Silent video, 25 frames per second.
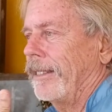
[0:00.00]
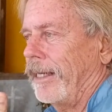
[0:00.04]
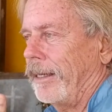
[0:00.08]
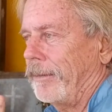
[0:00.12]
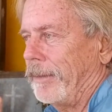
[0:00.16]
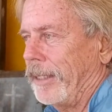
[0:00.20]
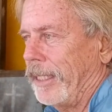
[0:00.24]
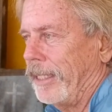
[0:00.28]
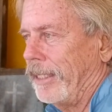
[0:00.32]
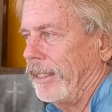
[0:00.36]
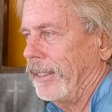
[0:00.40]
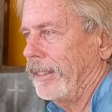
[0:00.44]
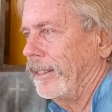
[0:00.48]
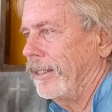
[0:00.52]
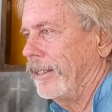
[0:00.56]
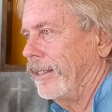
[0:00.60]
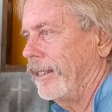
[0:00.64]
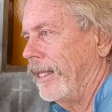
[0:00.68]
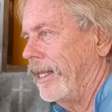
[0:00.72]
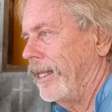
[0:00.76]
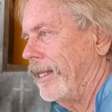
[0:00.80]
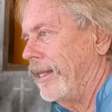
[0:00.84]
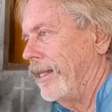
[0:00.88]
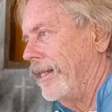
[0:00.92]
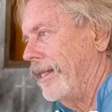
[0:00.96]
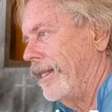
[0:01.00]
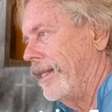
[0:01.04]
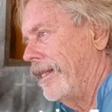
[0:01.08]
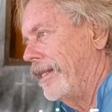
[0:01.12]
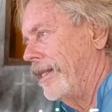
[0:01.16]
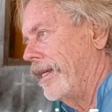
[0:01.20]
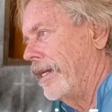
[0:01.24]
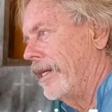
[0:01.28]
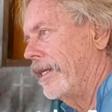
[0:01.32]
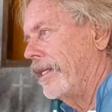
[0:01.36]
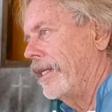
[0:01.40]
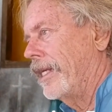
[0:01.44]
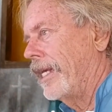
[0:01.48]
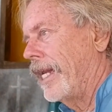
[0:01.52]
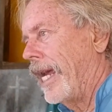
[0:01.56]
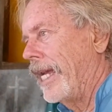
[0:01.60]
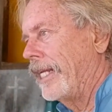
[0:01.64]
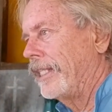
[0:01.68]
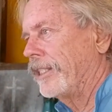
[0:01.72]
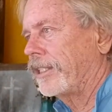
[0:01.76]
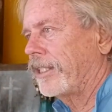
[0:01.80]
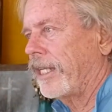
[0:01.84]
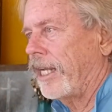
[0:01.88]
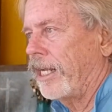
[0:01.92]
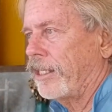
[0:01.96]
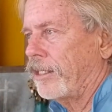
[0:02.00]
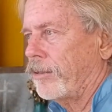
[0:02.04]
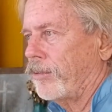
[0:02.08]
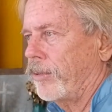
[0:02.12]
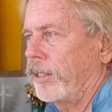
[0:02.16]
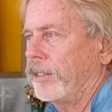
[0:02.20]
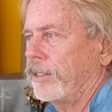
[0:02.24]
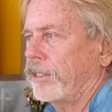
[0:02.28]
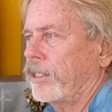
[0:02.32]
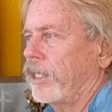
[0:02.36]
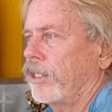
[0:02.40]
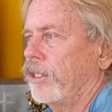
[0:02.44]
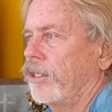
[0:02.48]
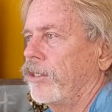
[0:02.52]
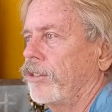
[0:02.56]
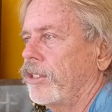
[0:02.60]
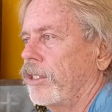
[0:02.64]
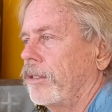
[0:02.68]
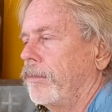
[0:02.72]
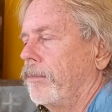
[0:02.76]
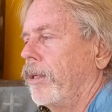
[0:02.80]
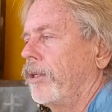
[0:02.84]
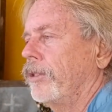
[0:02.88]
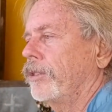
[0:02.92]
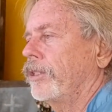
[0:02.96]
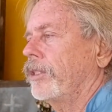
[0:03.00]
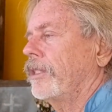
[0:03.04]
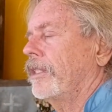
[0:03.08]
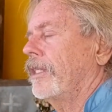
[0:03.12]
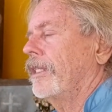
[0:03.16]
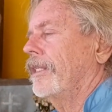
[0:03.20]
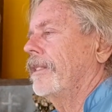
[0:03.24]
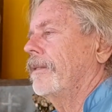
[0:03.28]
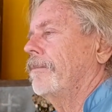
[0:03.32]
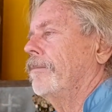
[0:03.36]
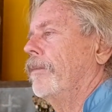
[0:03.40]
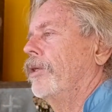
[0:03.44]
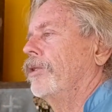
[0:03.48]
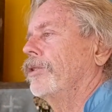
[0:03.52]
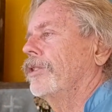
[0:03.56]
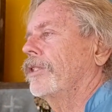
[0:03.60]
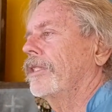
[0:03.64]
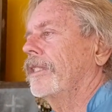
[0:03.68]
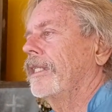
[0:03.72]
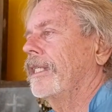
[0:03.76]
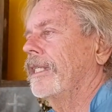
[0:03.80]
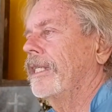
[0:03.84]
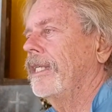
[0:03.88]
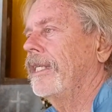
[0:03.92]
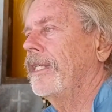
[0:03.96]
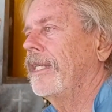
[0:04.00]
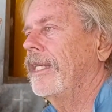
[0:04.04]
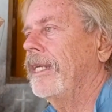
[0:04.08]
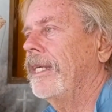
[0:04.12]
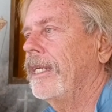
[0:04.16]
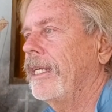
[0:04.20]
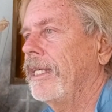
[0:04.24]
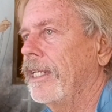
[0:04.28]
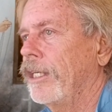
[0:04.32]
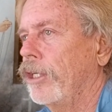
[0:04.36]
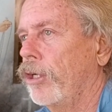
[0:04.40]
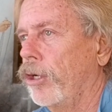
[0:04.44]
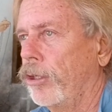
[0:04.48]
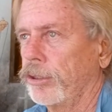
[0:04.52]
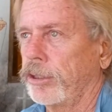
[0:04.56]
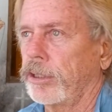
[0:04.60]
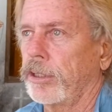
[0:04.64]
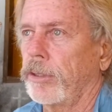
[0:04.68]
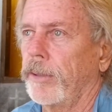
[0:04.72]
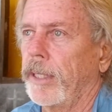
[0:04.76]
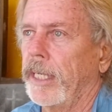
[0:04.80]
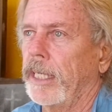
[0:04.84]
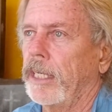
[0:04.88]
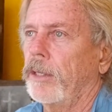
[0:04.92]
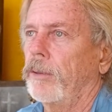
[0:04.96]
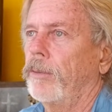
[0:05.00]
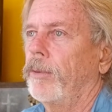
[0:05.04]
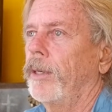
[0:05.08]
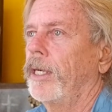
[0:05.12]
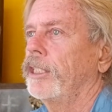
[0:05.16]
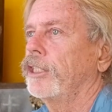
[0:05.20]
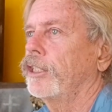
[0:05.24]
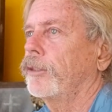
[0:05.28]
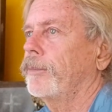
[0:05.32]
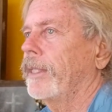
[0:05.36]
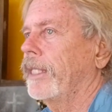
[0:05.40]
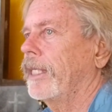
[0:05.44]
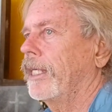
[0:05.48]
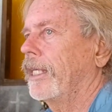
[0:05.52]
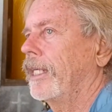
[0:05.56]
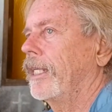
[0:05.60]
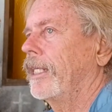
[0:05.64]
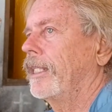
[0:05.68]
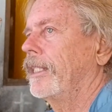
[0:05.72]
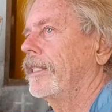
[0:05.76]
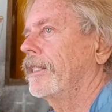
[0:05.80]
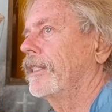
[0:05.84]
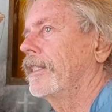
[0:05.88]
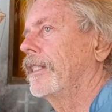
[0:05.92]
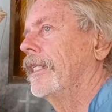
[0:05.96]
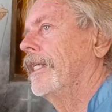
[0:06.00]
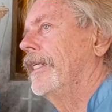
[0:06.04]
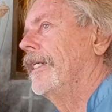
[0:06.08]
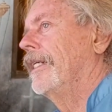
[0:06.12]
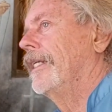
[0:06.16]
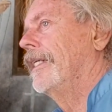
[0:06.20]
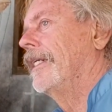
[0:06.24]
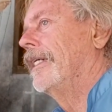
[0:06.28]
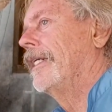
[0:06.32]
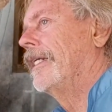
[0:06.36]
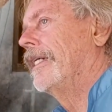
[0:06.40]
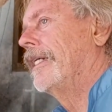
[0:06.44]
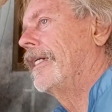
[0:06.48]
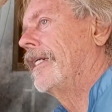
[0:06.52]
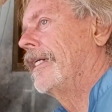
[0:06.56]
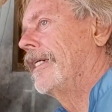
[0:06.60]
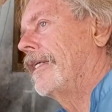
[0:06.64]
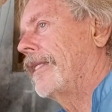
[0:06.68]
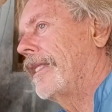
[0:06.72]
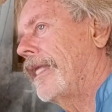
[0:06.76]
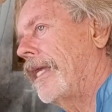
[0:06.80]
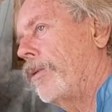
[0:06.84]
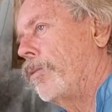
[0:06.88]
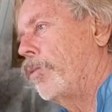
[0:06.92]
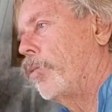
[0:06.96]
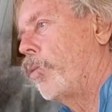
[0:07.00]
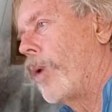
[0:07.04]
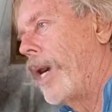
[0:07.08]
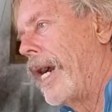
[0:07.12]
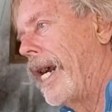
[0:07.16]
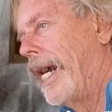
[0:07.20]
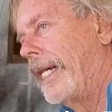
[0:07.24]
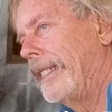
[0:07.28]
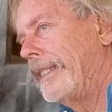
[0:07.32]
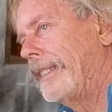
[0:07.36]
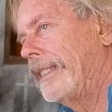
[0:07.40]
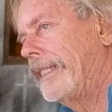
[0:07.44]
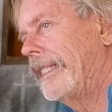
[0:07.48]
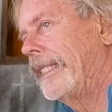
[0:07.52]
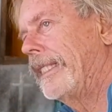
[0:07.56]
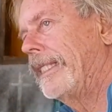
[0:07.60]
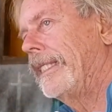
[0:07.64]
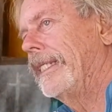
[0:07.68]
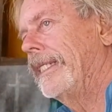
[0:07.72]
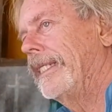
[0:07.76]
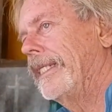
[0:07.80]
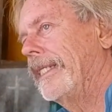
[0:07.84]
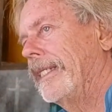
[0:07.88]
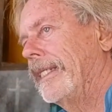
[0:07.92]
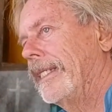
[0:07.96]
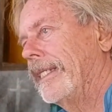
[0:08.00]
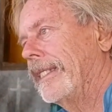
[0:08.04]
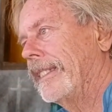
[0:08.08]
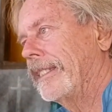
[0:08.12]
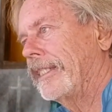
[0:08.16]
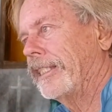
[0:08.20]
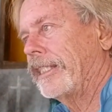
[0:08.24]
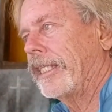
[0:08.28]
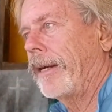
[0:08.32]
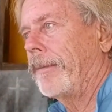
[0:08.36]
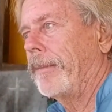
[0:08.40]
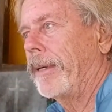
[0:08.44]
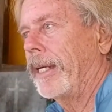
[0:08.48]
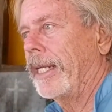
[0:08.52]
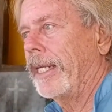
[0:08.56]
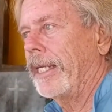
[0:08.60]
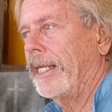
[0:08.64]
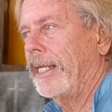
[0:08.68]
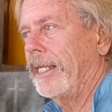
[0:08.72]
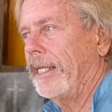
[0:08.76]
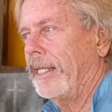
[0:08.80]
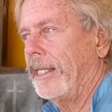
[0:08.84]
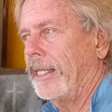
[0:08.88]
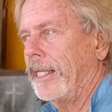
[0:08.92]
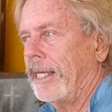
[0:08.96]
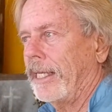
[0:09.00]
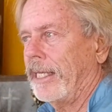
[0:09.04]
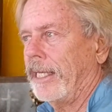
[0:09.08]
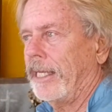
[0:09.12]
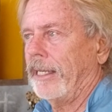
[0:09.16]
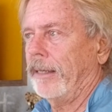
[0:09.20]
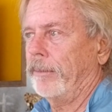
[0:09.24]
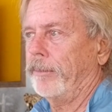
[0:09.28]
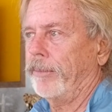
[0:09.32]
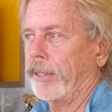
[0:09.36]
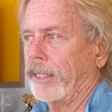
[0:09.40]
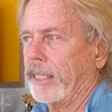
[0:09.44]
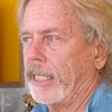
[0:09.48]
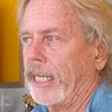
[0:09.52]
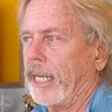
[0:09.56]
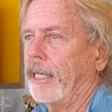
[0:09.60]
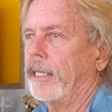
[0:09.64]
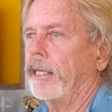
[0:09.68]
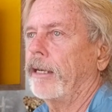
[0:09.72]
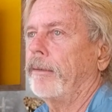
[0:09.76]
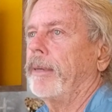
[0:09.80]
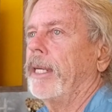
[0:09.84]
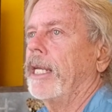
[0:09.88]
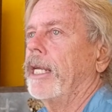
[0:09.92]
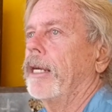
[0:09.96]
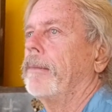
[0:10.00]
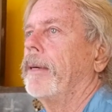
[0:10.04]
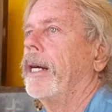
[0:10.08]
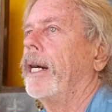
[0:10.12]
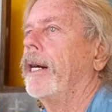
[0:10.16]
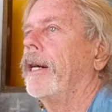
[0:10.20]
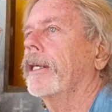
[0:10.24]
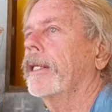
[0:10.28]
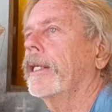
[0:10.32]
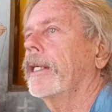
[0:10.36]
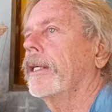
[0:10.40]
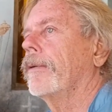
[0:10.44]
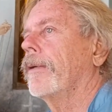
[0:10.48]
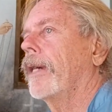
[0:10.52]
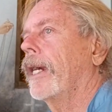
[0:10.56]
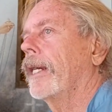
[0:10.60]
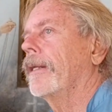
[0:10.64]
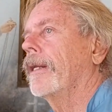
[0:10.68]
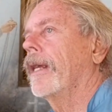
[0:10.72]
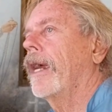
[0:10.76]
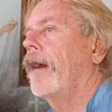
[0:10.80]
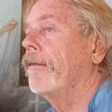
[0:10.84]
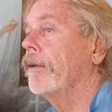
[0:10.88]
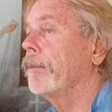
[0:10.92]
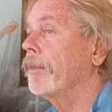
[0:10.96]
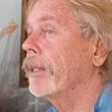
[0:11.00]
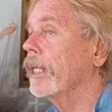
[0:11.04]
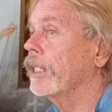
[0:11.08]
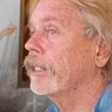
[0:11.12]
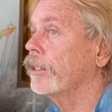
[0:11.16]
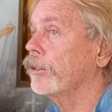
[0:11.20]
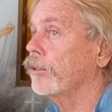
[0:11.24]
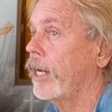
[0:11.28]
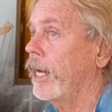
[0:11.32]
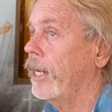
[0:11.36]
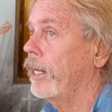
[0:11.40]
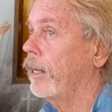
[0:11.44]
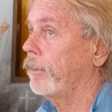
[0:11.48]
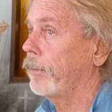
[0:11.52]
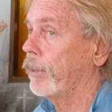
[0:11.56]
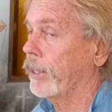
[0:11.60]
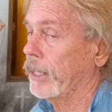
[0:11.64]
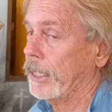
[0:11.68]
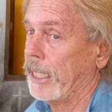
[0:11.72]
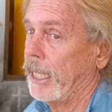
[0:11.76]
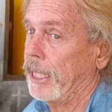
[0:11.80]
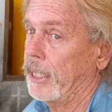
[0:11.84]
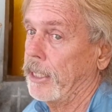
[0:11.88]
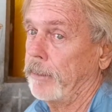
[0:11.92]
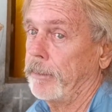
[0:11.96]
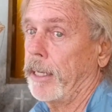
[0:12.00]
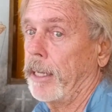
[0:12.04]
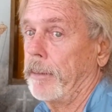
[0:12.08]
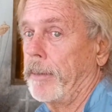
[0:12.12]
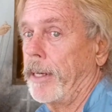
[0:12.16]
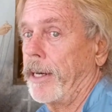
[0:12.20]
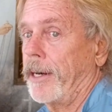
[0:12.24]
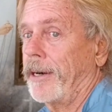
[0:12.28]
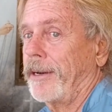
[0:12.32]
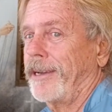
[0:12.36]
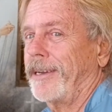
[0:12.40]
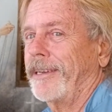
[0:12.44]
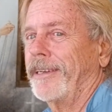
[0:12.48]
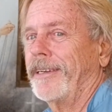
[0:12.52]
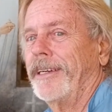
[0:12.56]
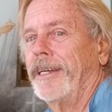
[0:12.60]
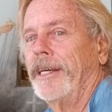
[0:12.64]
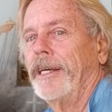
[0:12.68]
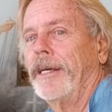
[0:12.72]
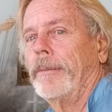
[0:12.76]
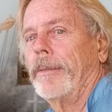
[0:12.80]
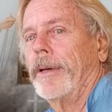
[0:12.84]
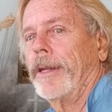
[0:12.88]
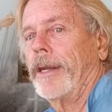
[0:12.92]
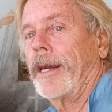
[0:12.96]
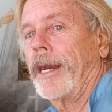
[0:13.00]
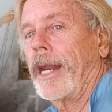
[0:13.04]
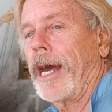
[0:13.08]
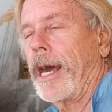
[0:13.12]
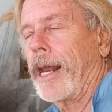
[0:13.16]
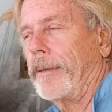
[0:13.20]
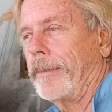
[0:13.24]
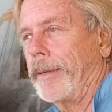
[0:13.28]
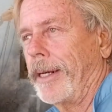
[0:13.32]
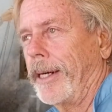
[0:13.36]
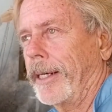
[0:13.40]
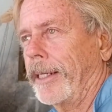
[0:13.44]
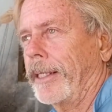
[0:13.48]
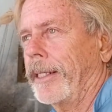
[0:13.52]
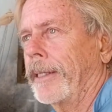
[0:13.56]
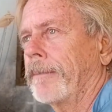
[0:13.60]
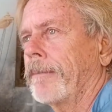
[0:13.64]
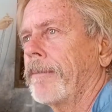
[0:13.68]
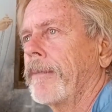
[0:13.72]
I mean, the United States ones are using mostly the Costa Rica ones because they want somebody that can pretend to be American. Right? Everybody's trying to pretend to be American. They're not American.